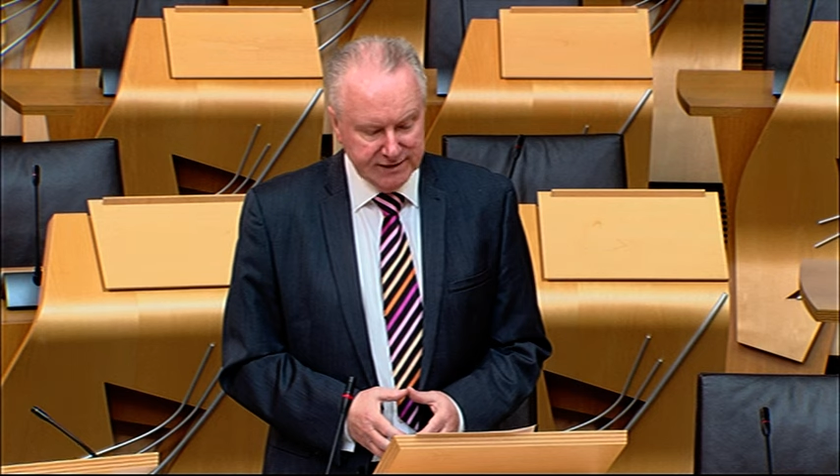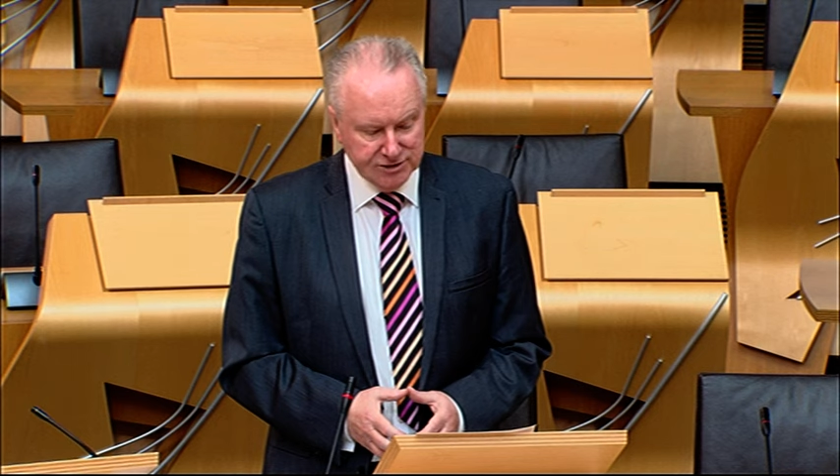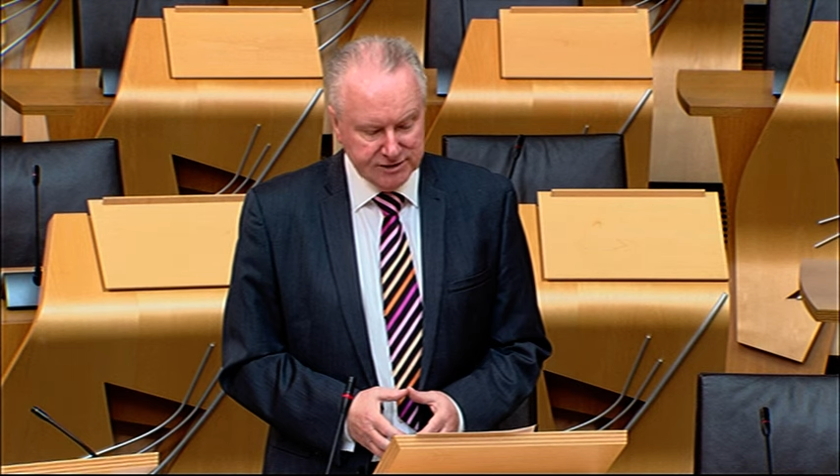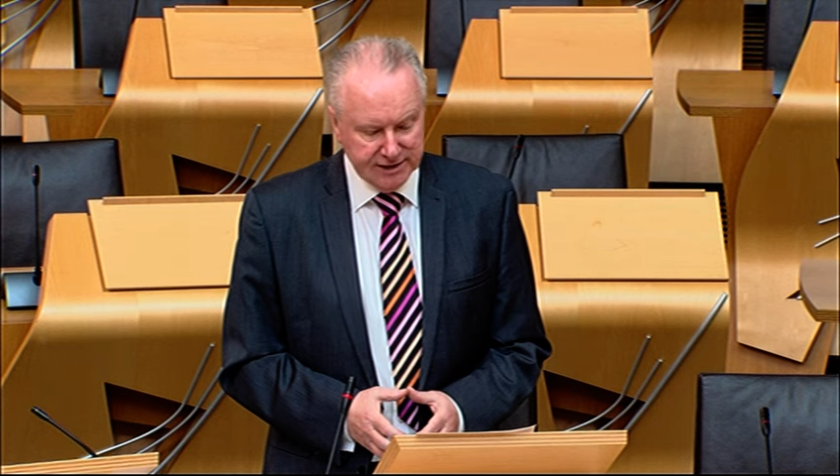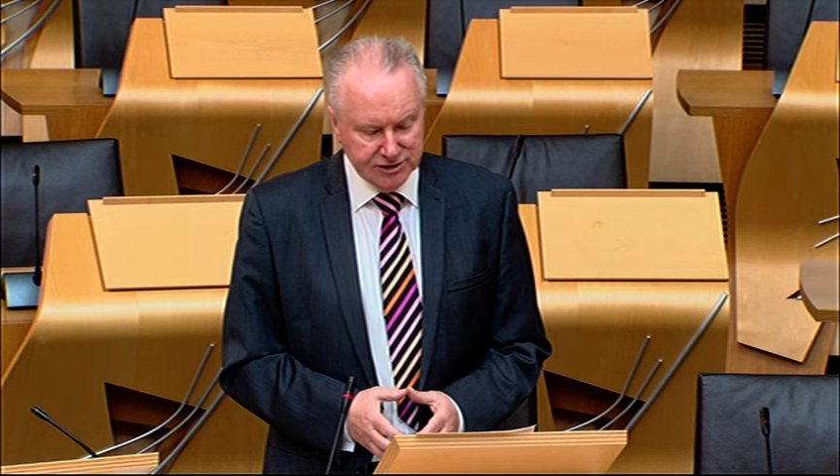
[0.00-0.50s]

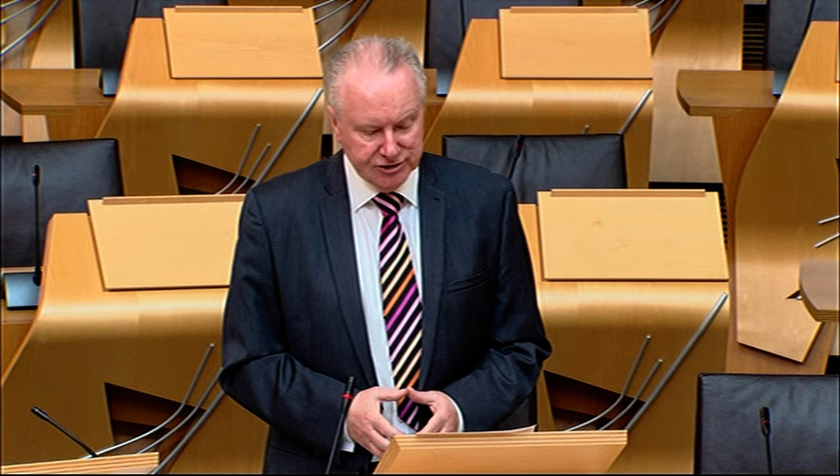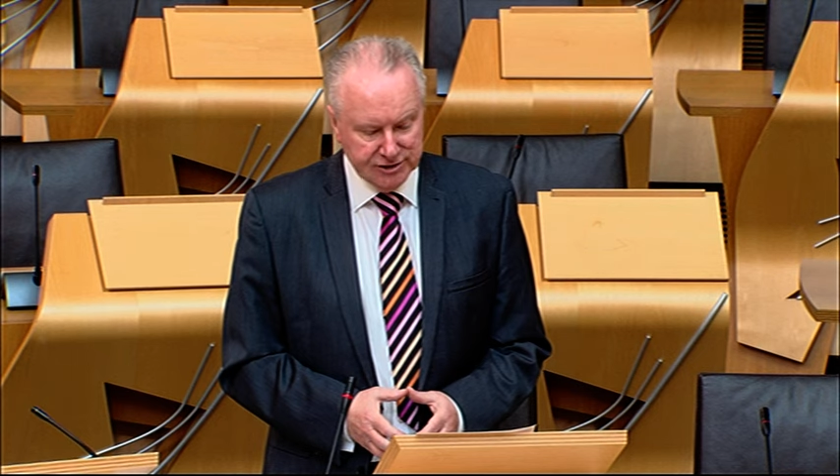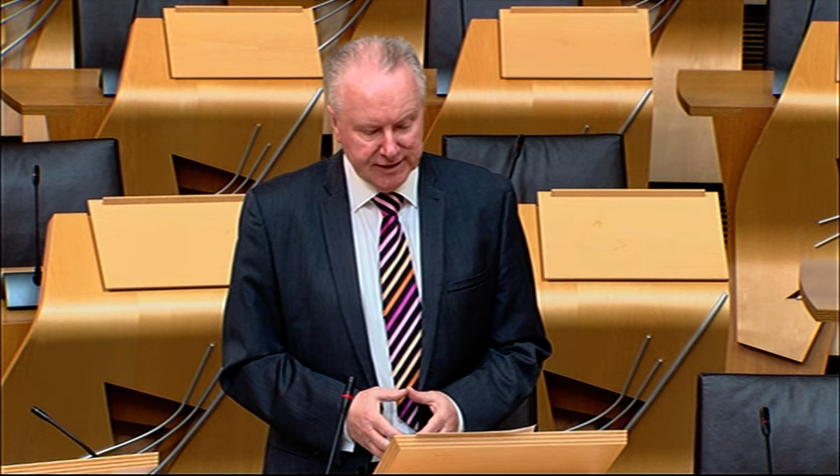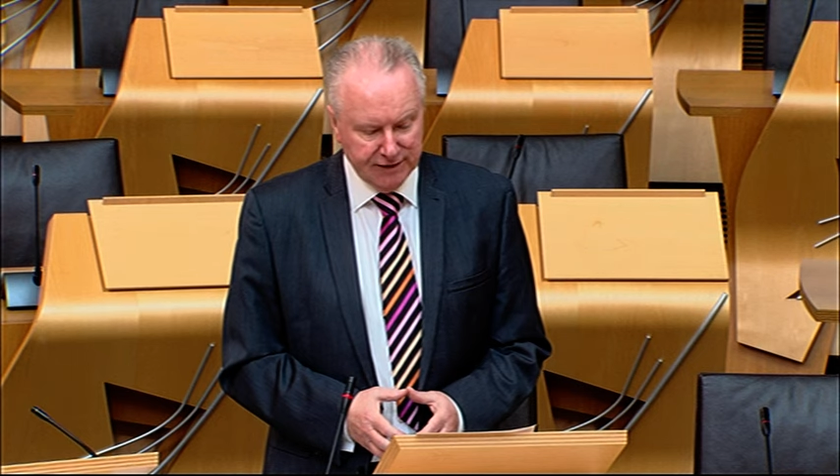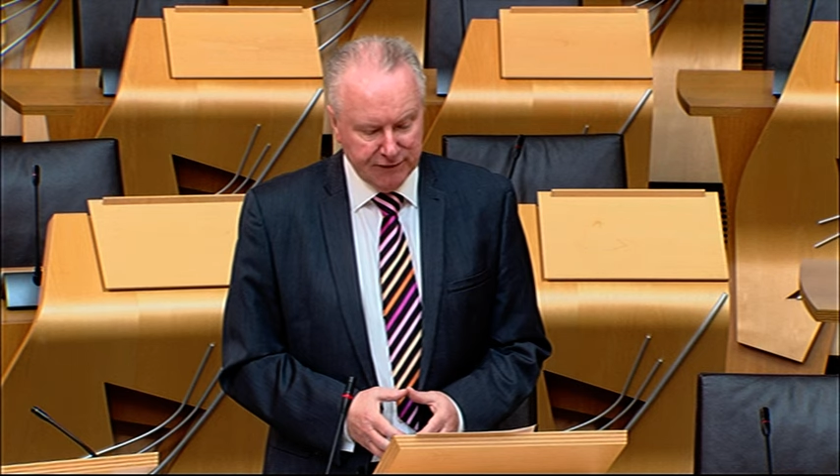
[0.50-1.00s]

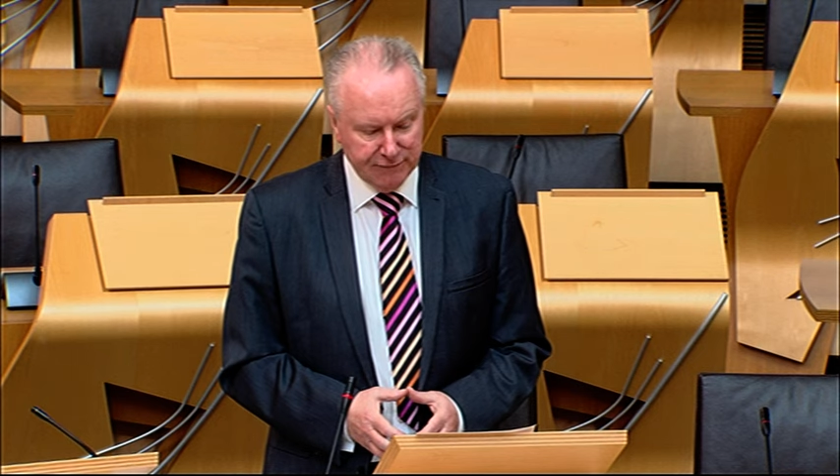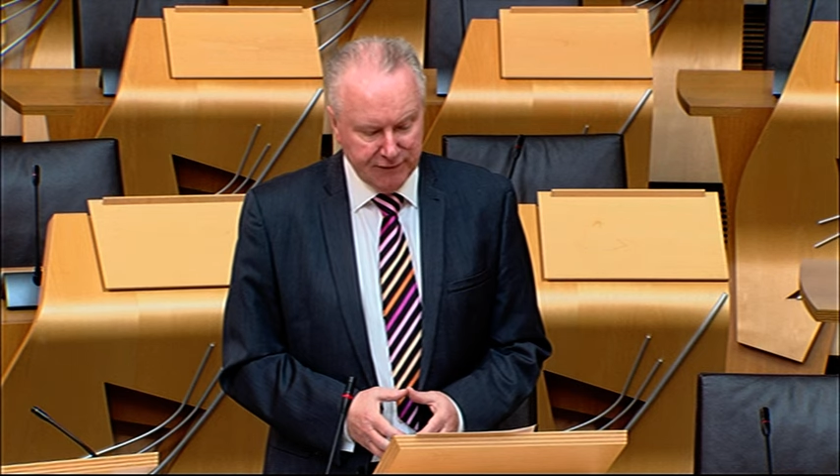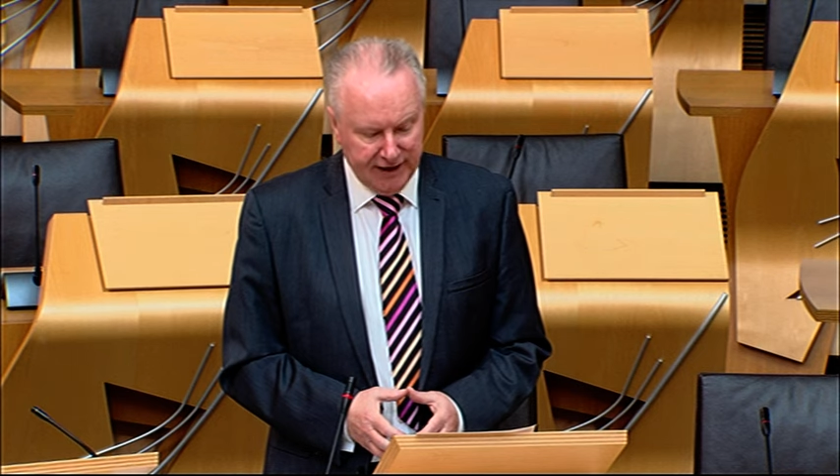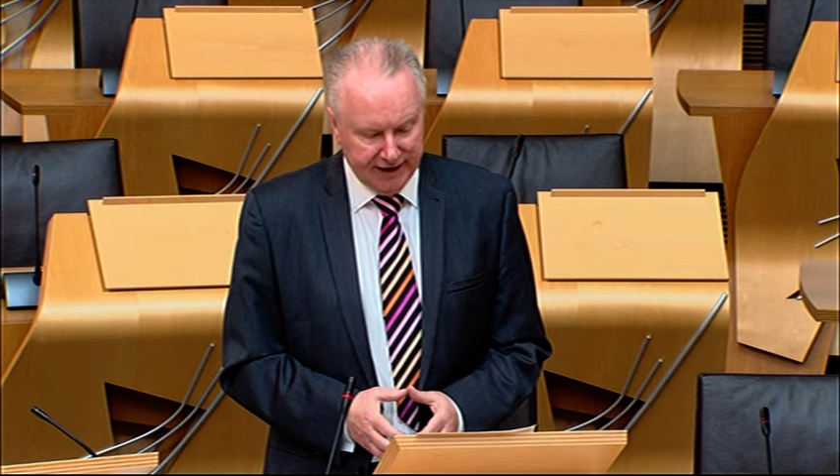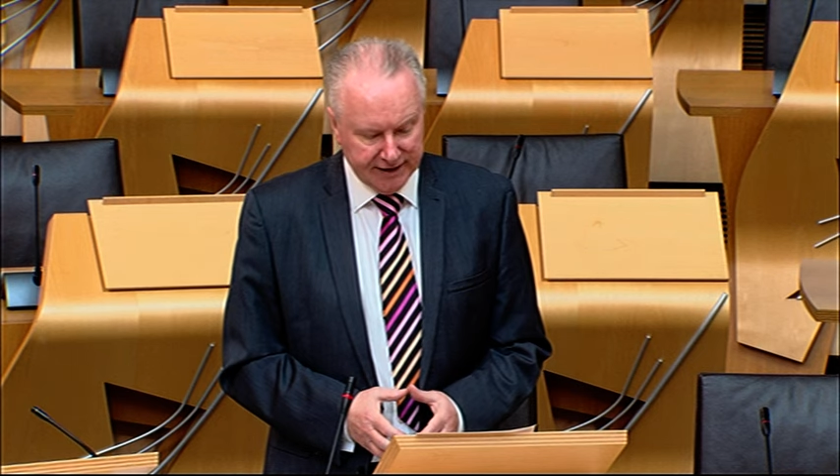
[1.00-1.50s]
legislation to give
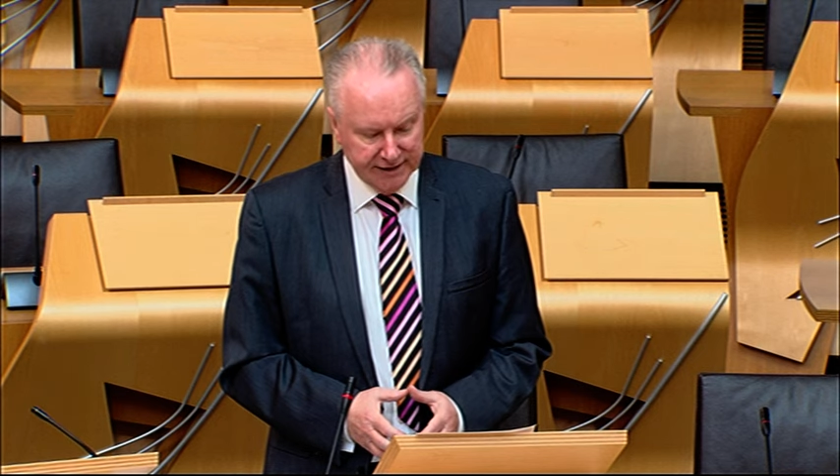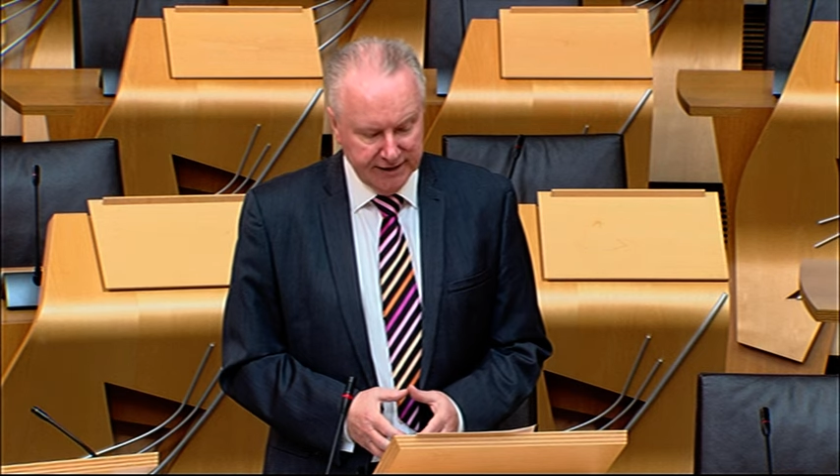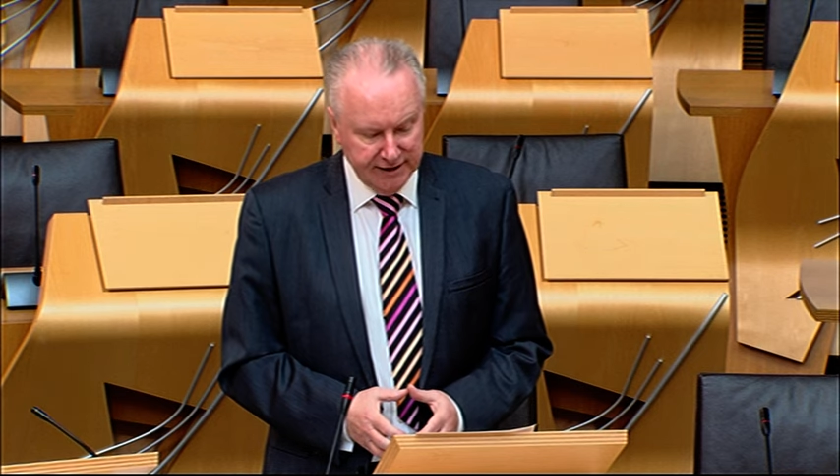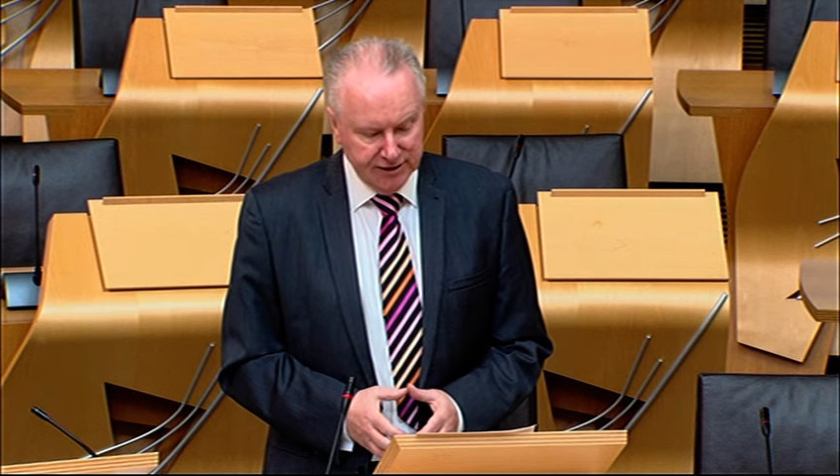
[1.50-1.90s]
effect